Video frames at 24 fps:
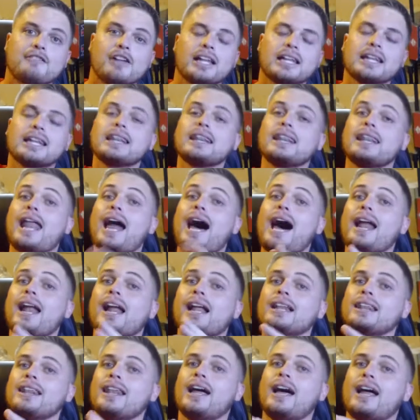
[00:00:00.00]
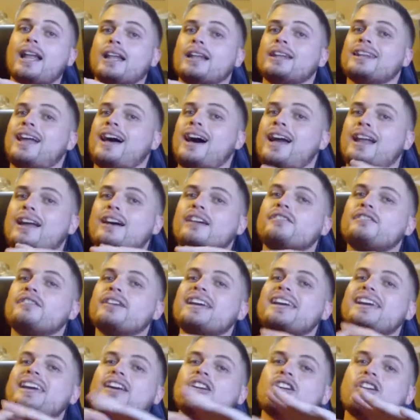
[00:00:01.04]
a lot of
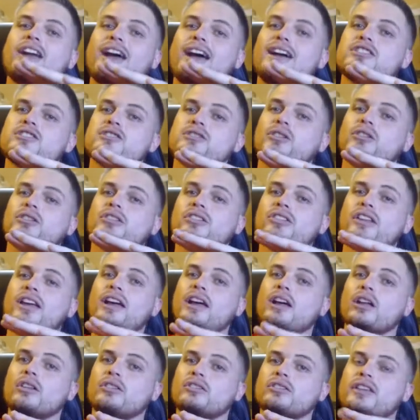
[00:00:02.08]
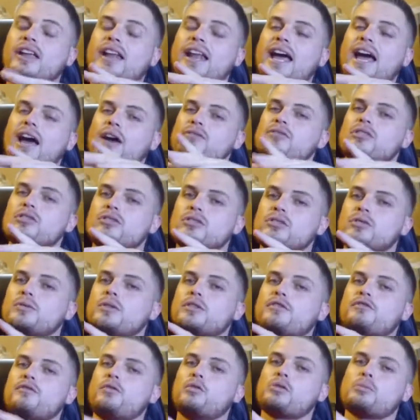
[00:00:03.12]
international sales that have to do
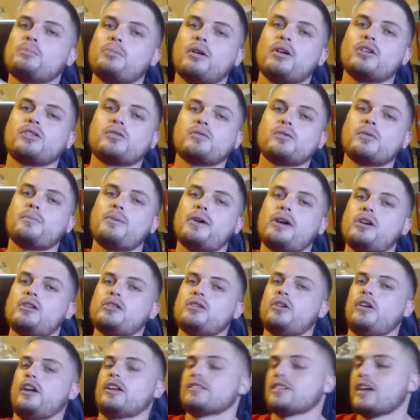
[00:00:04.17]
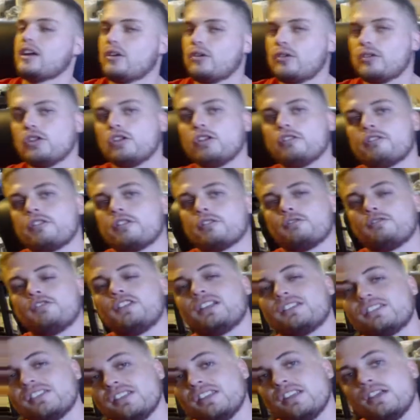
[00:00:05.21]
with 4 parts repair units. I don't know if they're
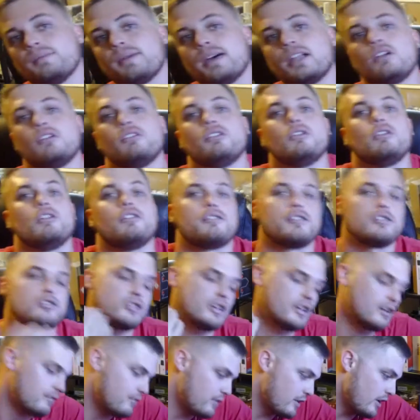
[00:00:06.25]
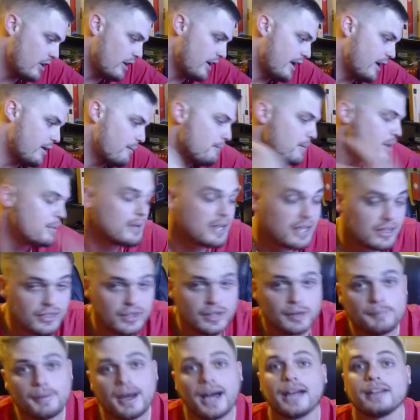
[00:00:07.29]
fixing them. I don't know if they're trying to figure out how to mimic
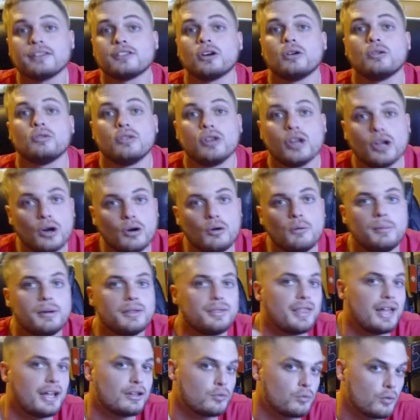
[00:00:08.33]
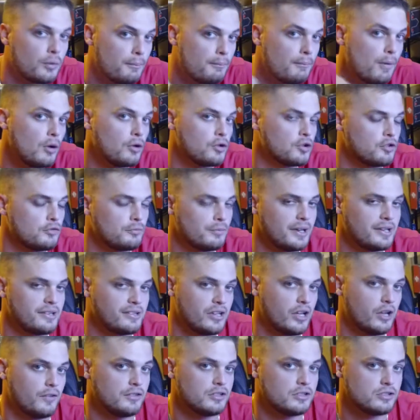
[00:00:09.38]
them. I don't know, but that's where most of my
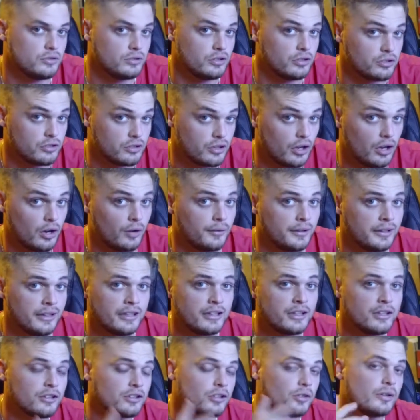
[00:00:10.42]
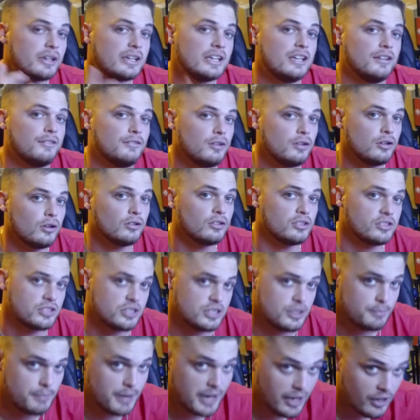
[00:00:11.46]
salvage units go. So if you don't
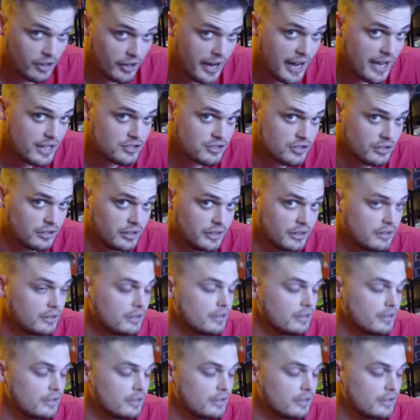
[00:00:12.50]
ship internationally,